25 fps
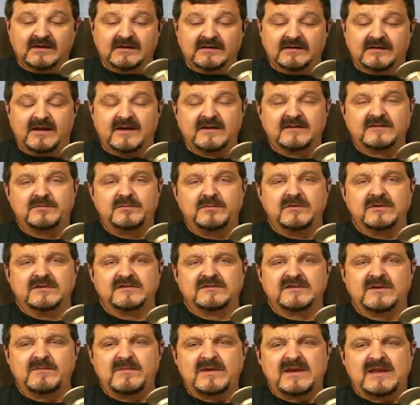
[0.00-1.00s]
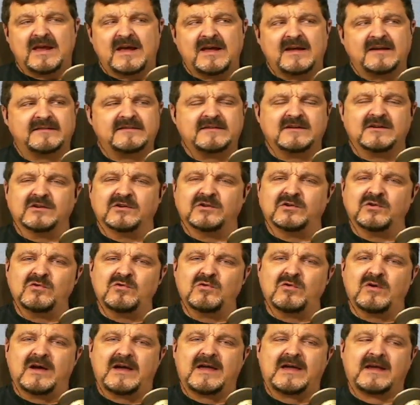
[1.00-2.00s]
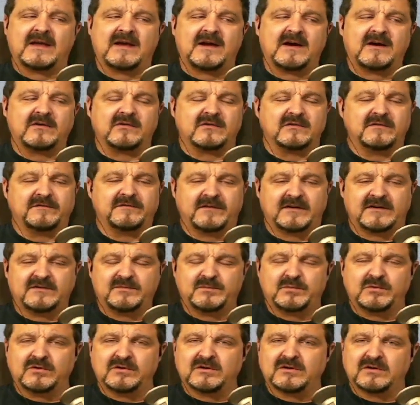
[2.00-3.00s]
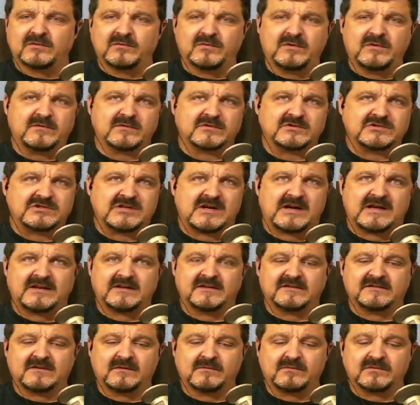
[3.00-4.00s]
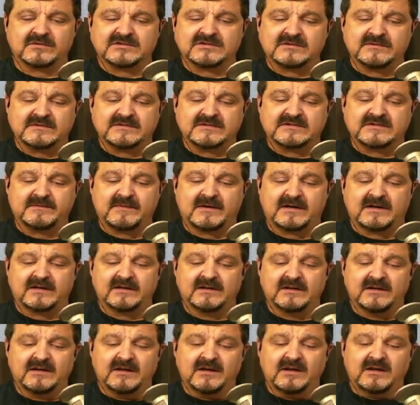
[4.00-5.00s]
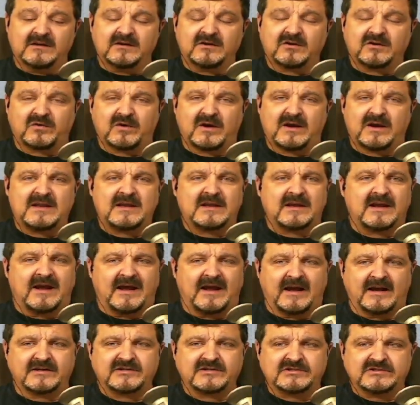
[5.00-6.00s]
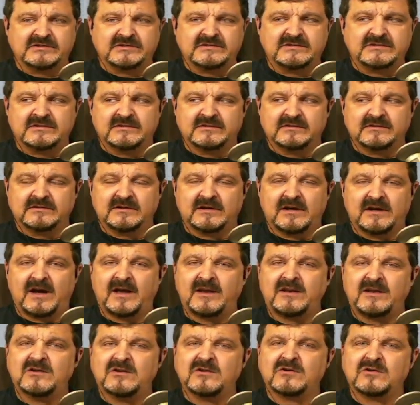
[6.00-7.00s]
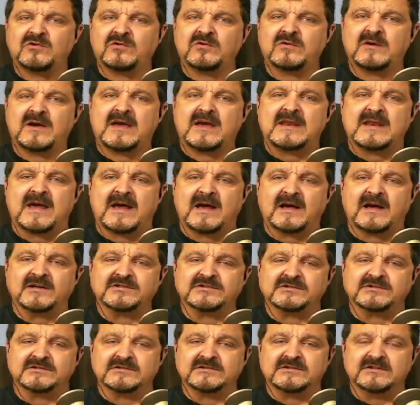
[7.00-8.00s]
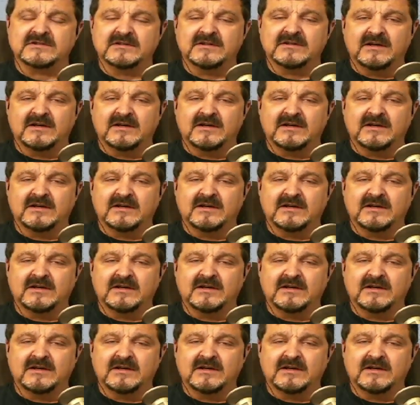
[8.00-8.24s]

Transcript: Next, somebody asked in a Google Hangout or Facebook, or we were chatting somewhere, somebody said about creating actions. How do you create actions?